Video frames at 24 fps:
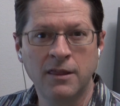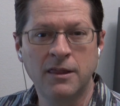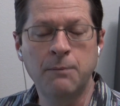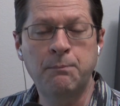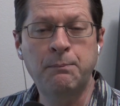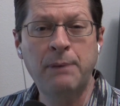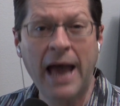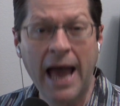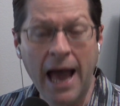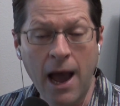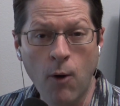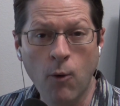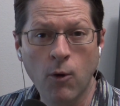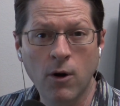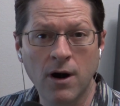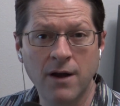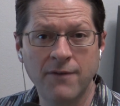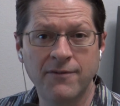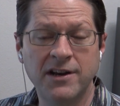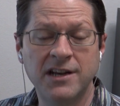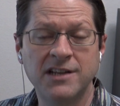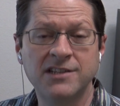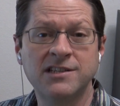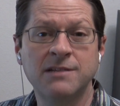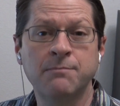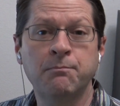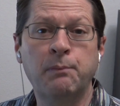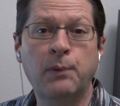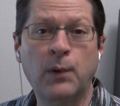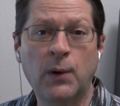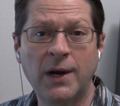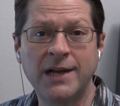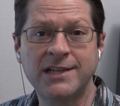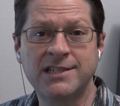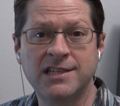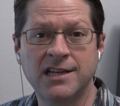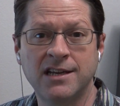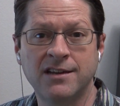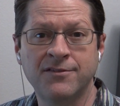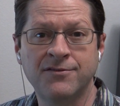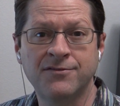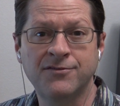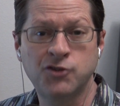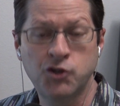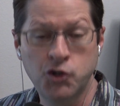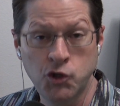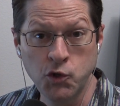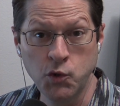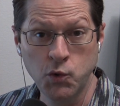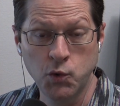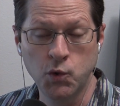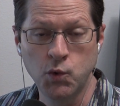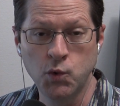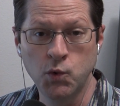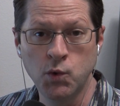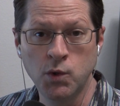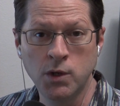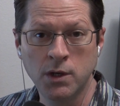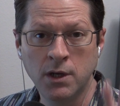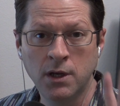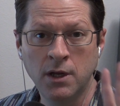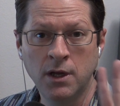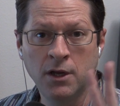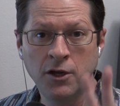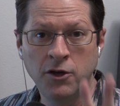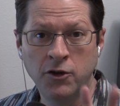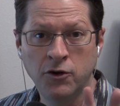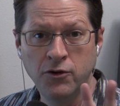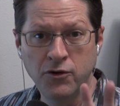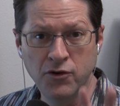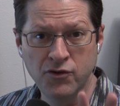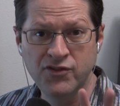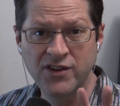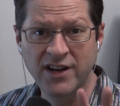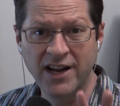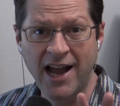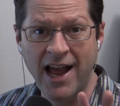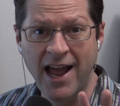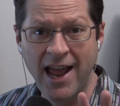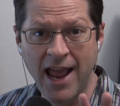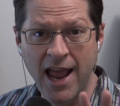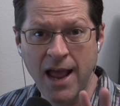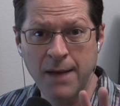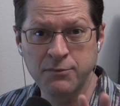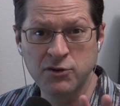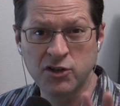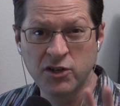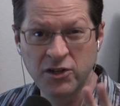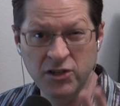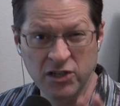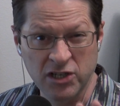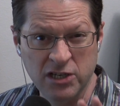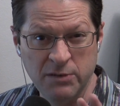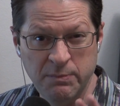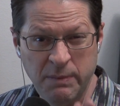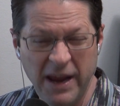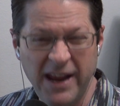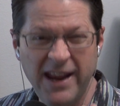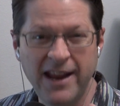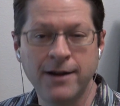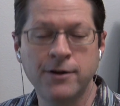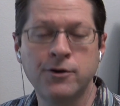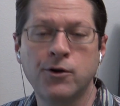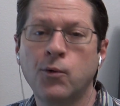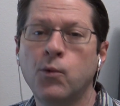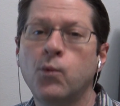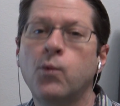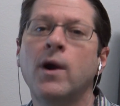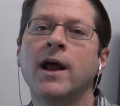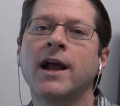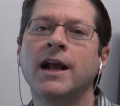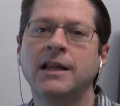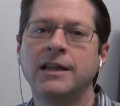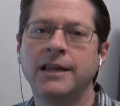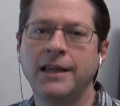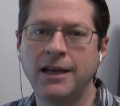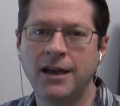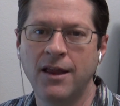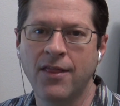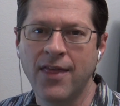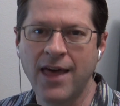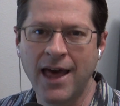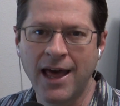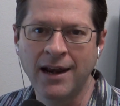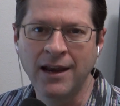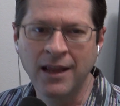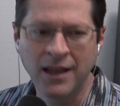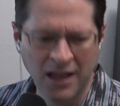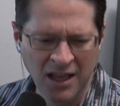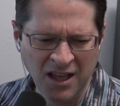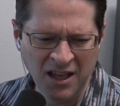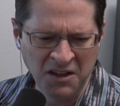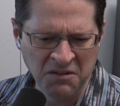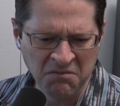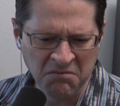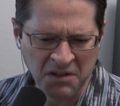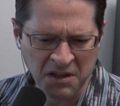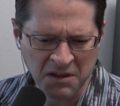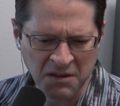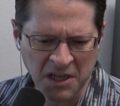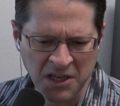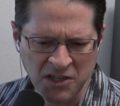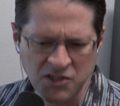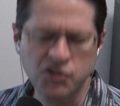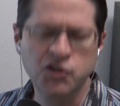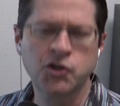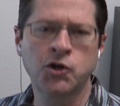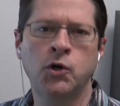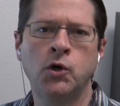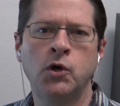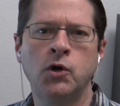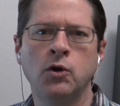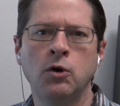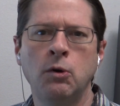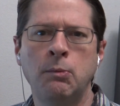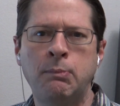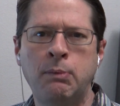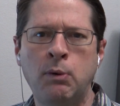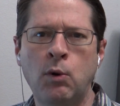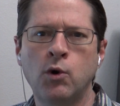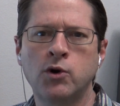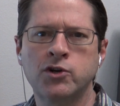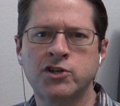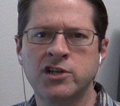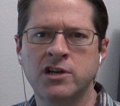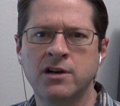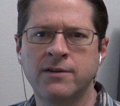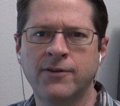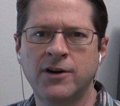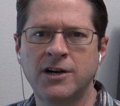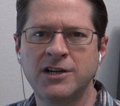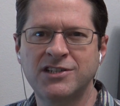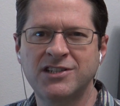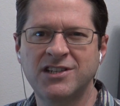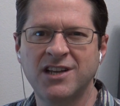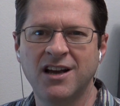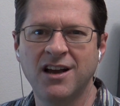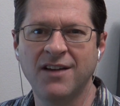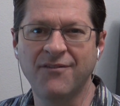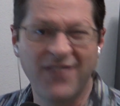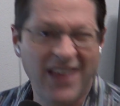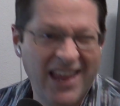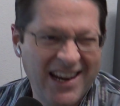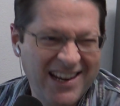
the power of it is impressive. Two, you're using I am, so you're speaking directly to that internal portion of ourself,